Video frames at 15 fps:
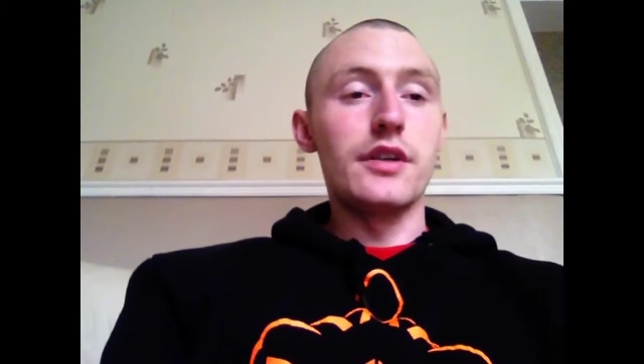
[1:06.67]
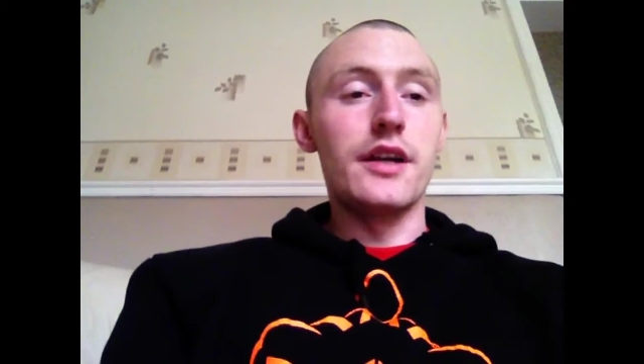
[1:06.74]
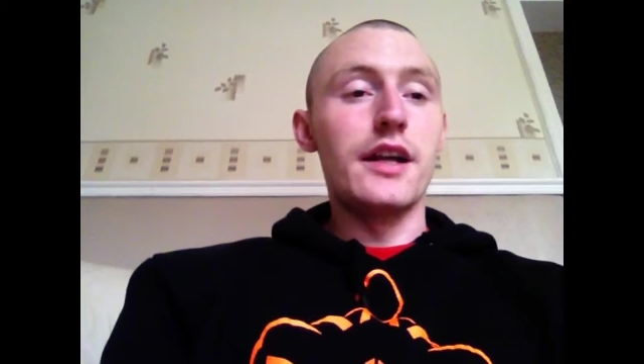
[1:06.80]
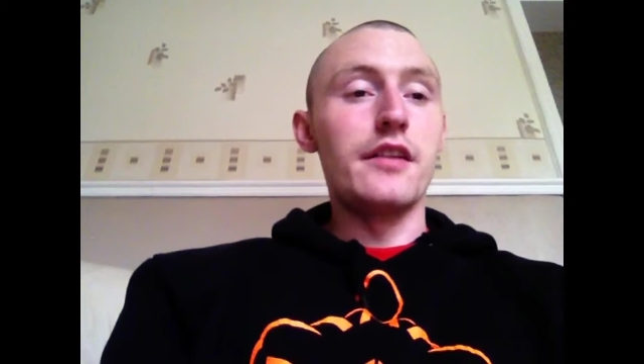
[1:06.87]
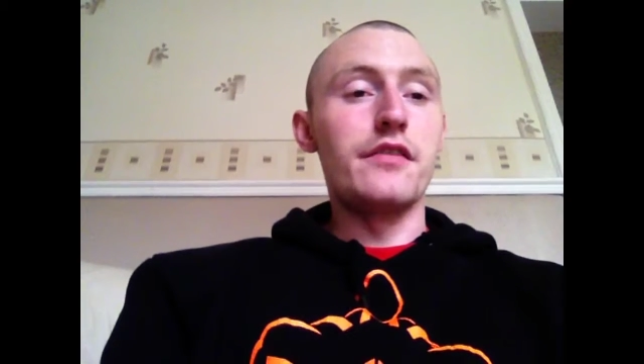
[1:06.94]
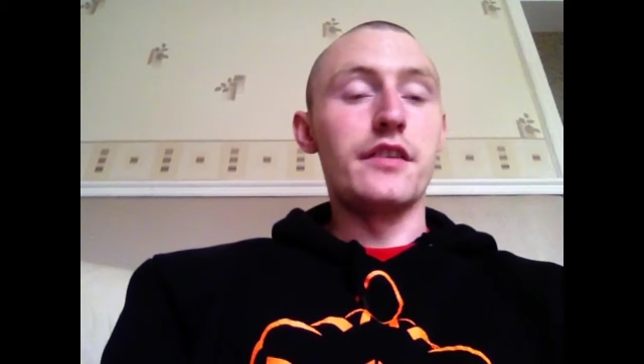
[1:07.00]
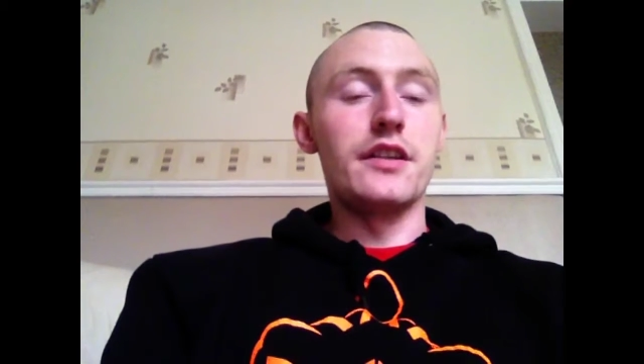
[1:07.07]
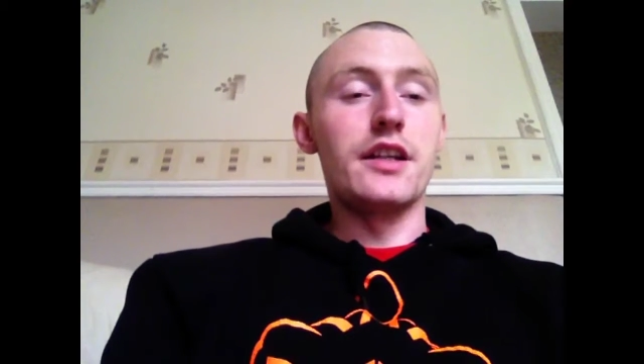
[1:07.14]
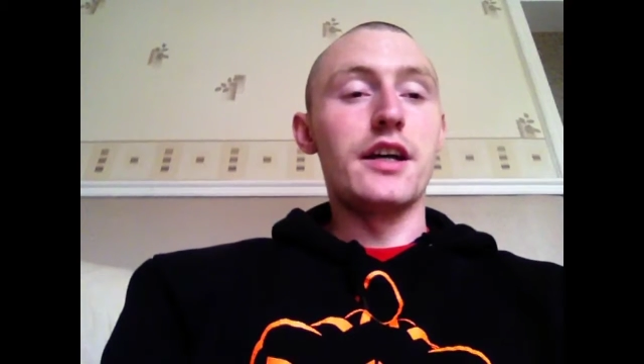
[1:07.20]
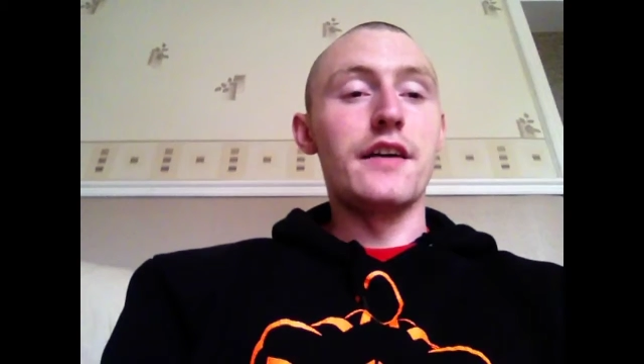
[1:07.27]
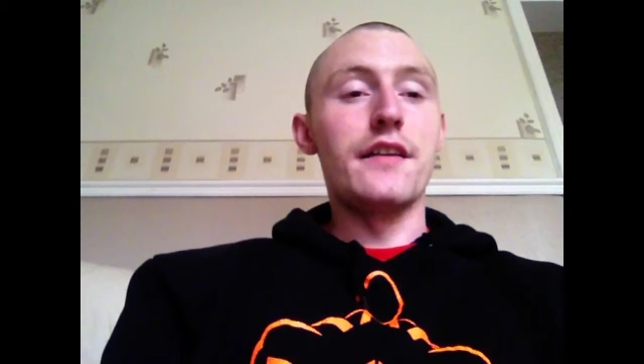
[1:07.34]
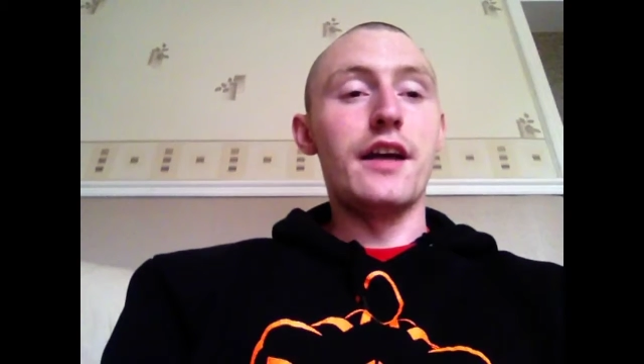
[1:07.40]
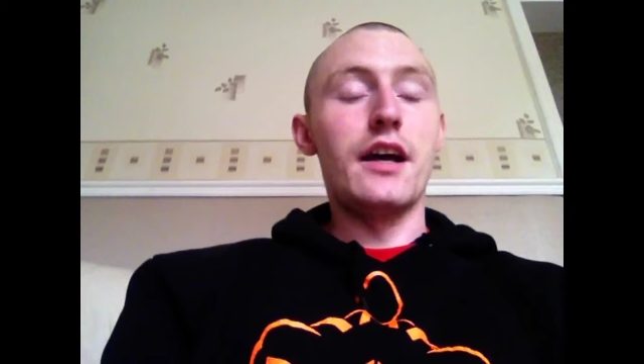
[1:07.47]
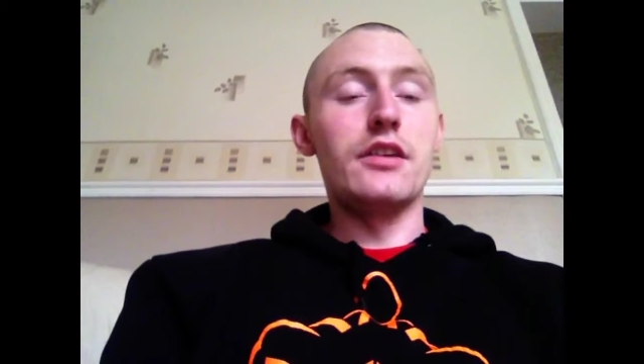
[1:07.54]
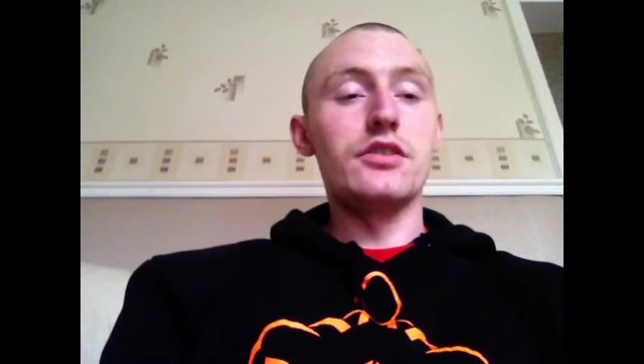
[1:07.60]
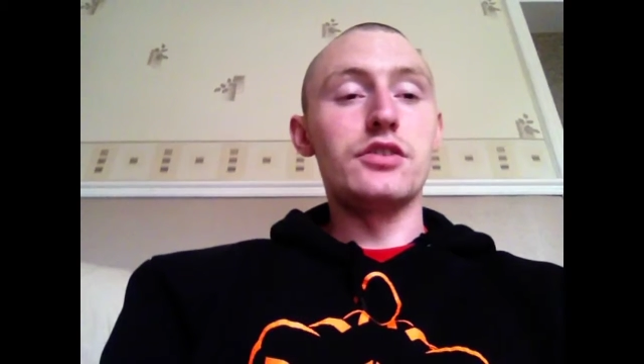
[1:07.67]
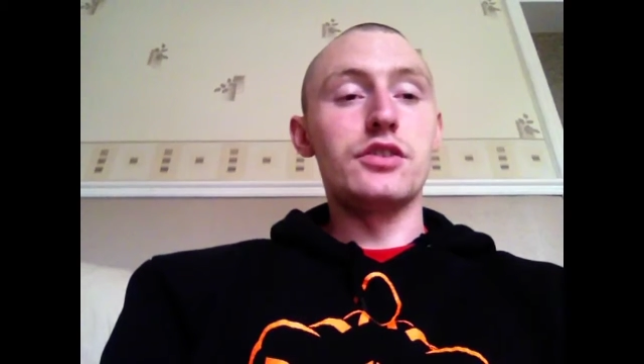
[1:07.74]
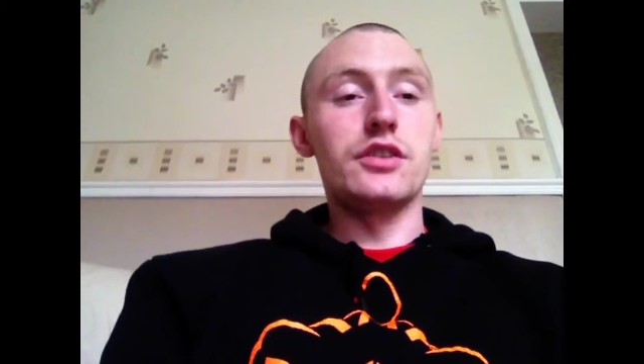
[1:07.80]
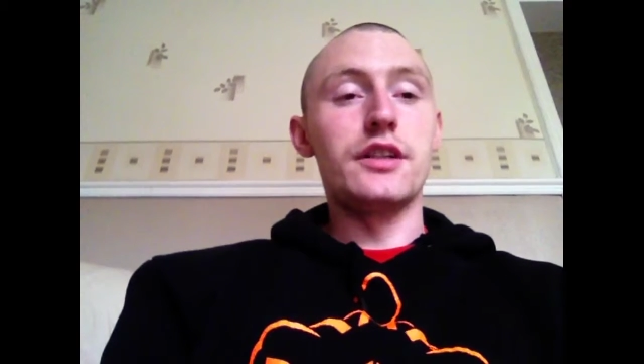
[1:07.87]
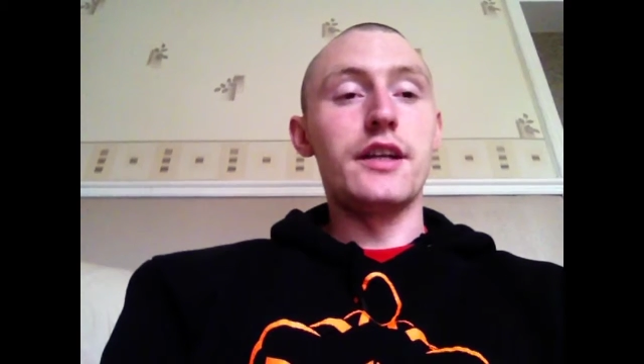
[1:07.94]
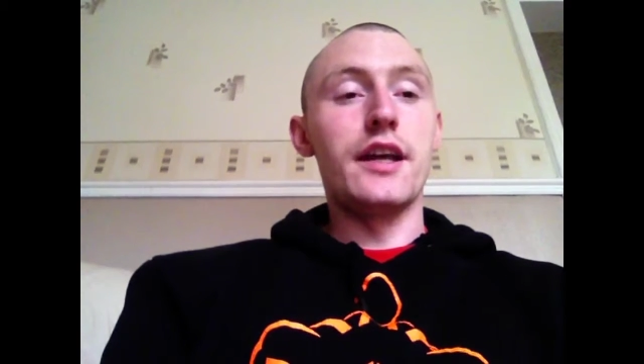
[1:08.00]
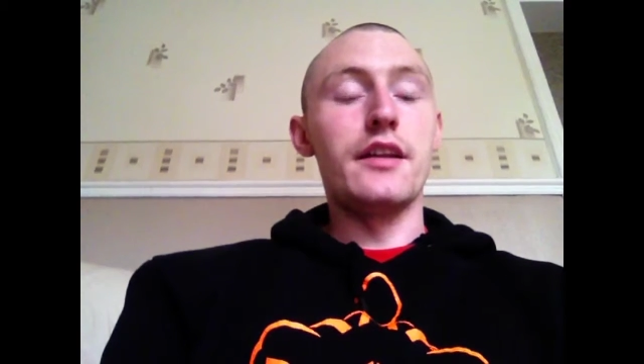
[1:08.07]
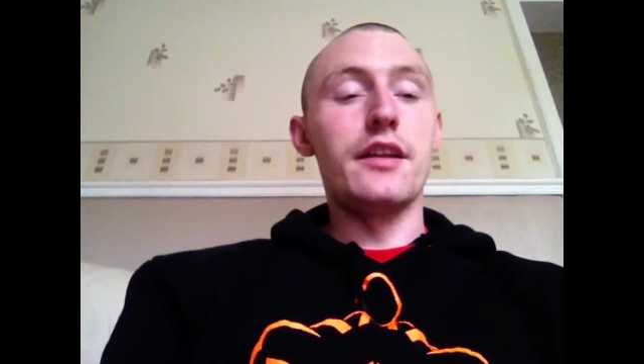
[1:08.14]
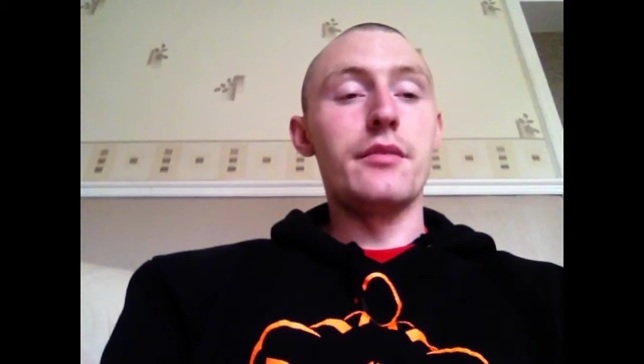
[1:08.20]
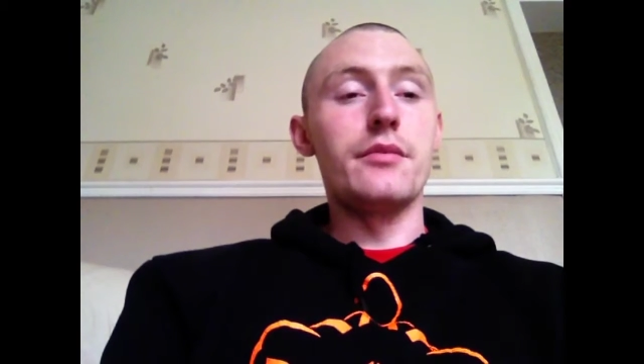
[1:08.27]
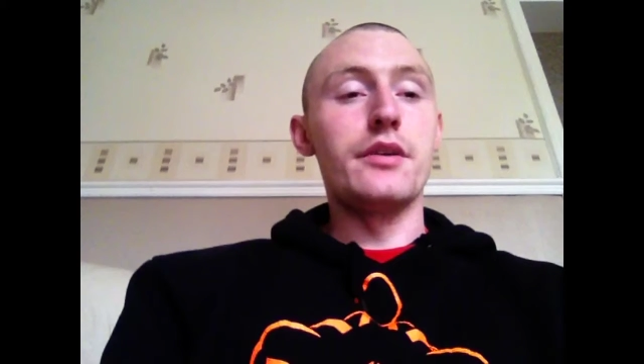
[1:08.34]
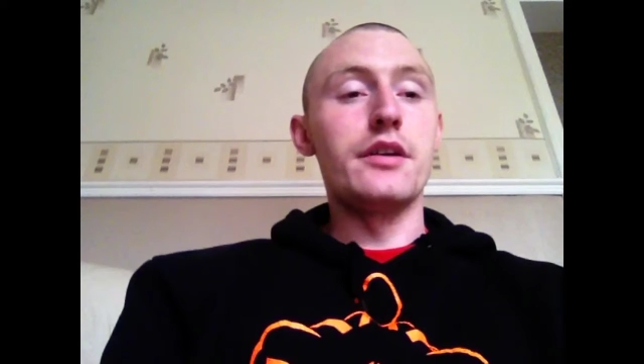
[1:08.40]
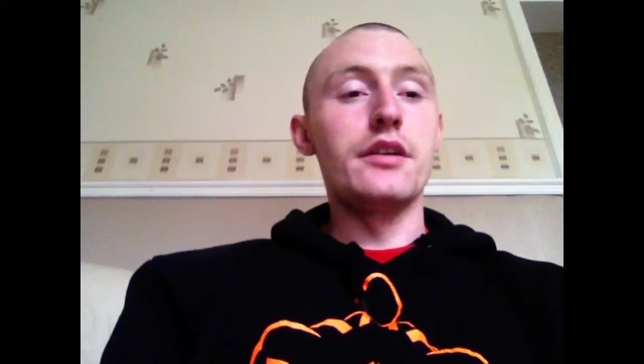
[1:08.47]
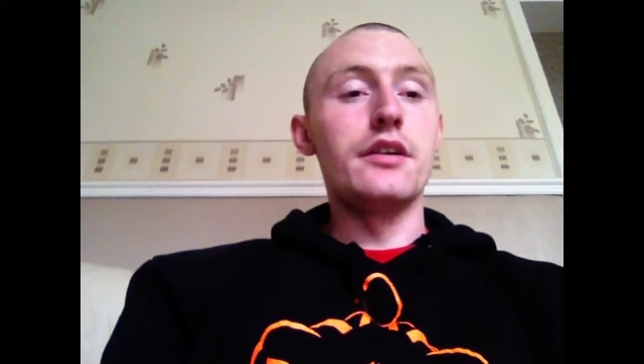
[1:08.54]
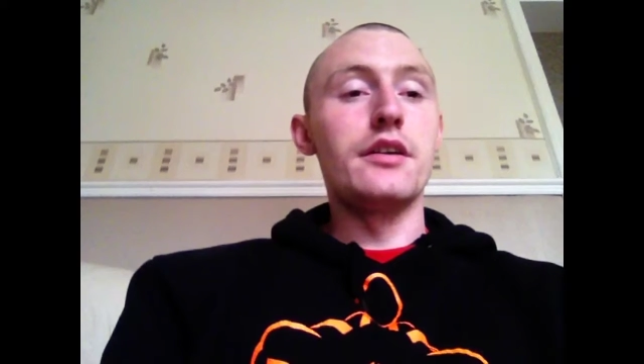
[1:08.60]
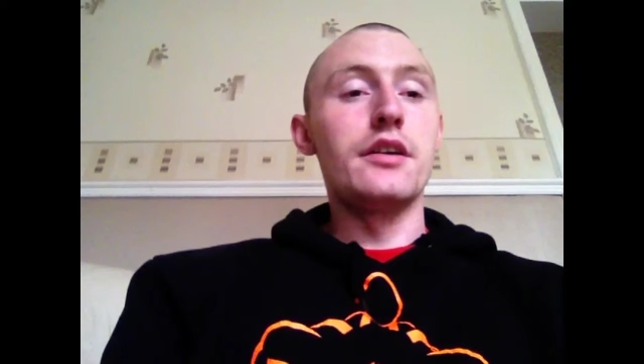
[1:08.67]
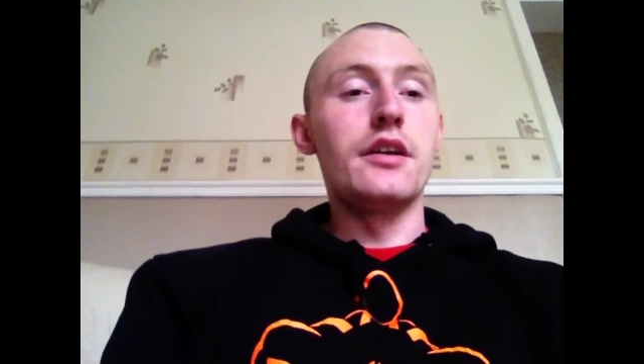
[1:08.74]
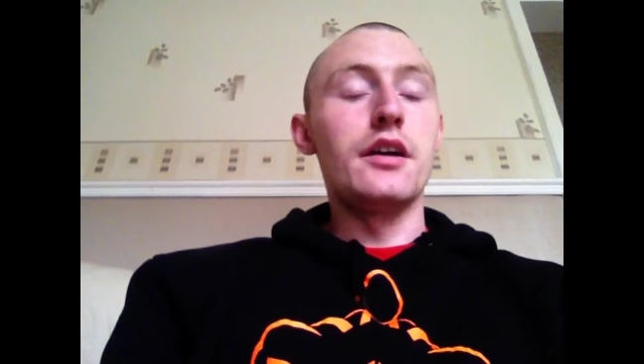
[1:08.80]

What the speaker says: anything like that, just to get them